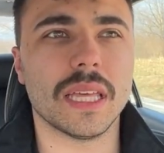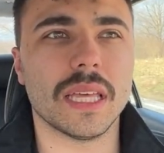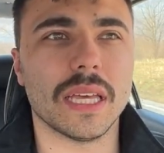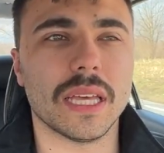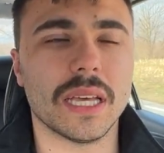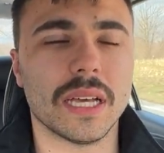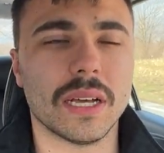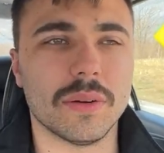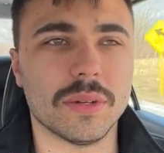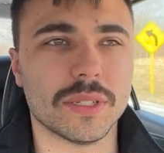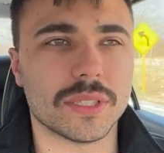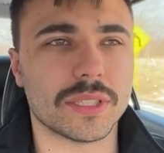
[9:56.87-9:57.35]

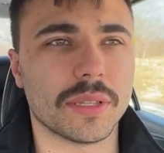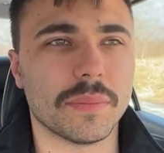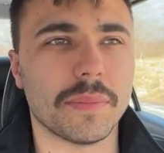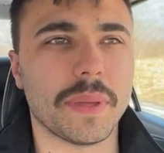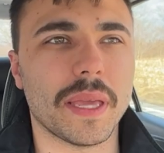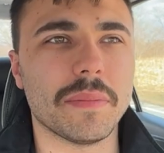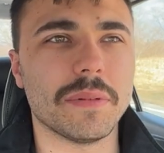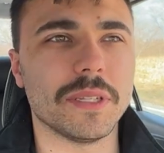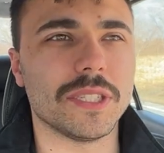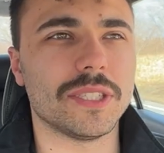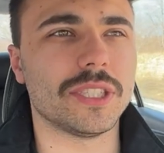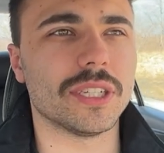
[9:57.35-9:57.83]
which the
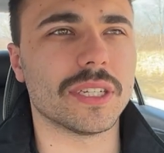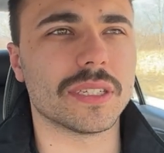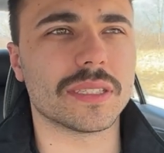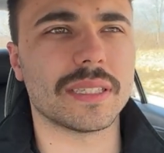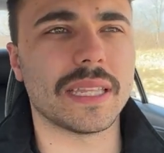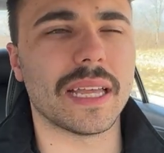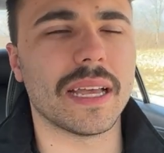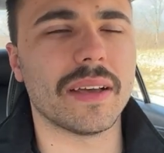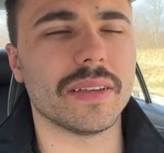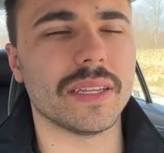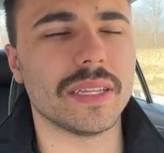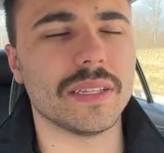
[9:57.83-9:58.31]
baby's just
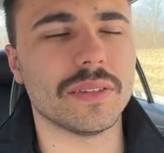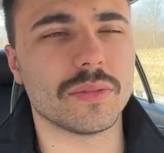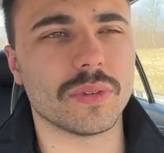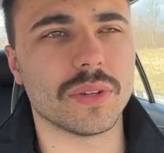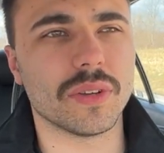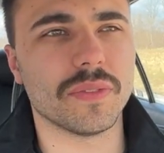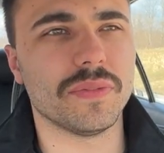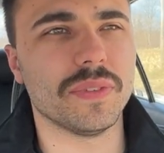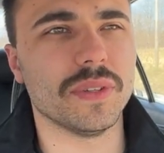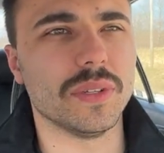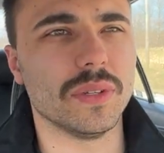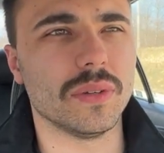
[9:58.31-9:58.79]
now eating
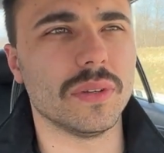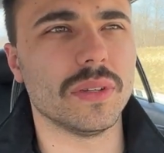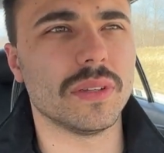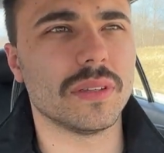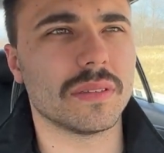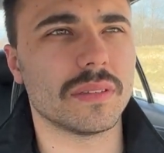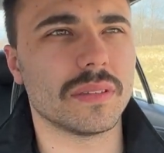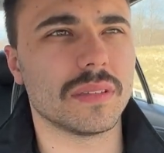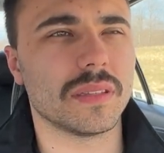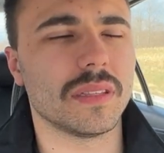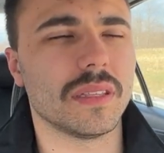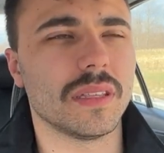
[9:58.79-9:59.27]
real food.
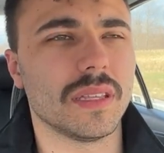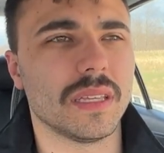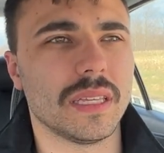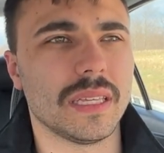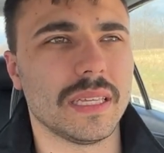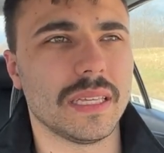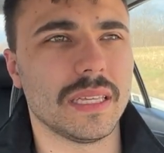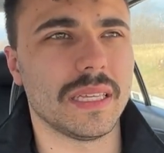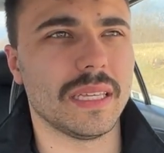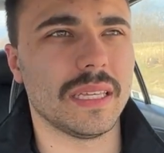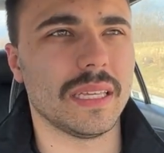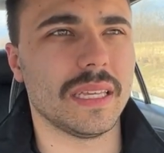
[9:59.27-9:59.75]

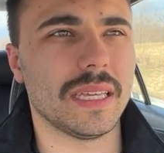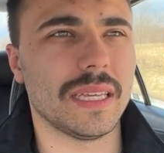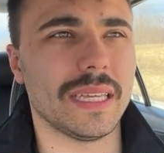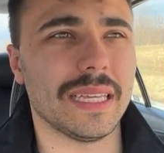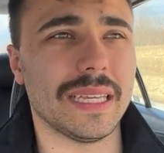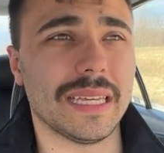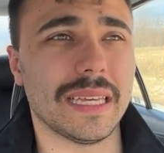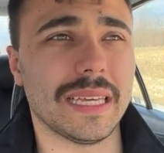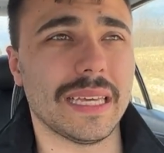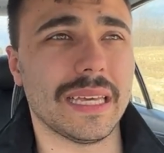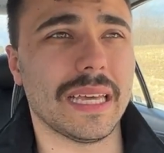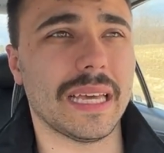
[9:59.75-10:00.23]

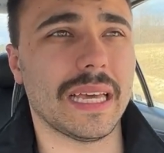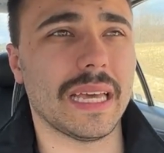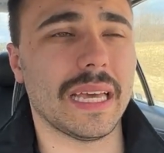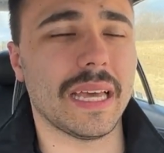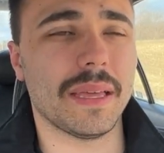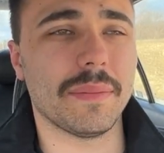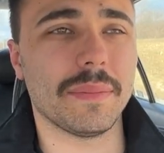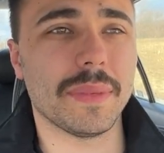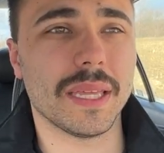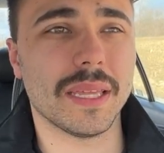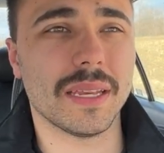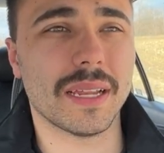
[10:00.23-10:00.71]
Yeah,
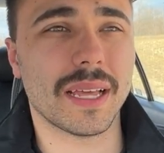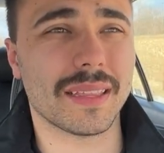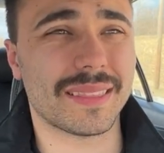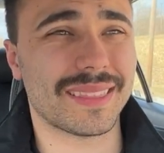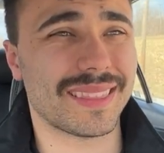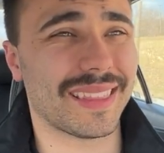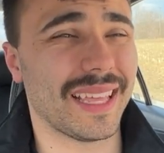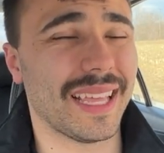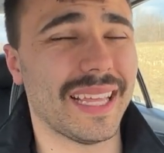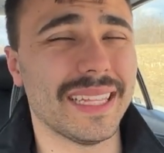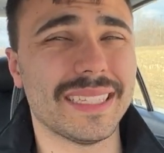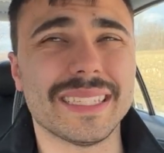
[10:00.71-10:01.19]
I mean,
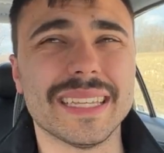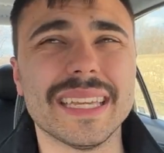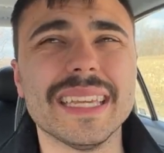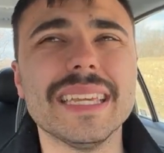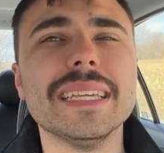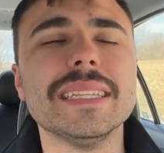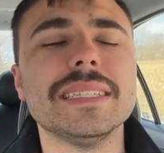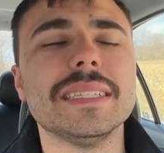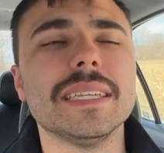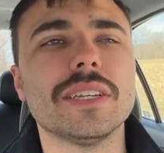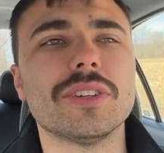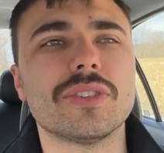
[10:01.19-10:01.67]
it's
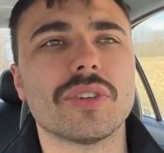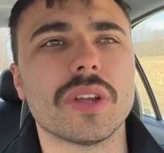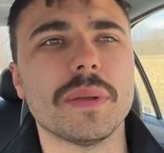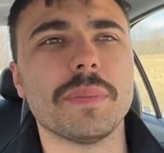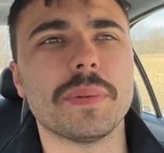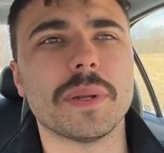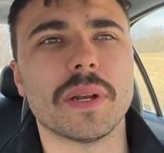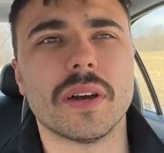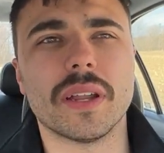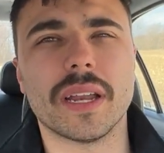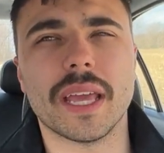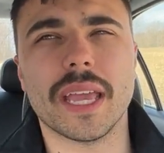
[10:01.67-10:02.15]
easy
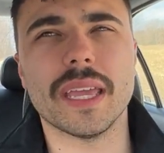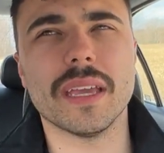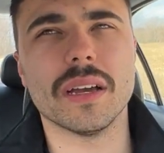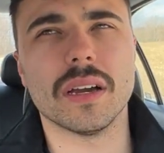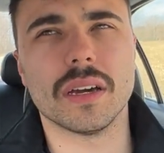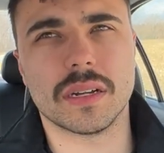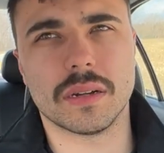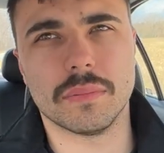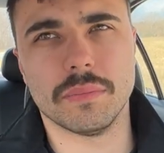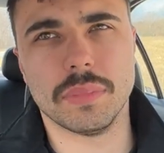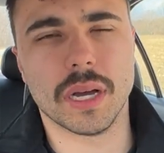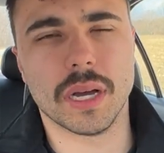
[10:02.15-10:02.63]
creeping on $800,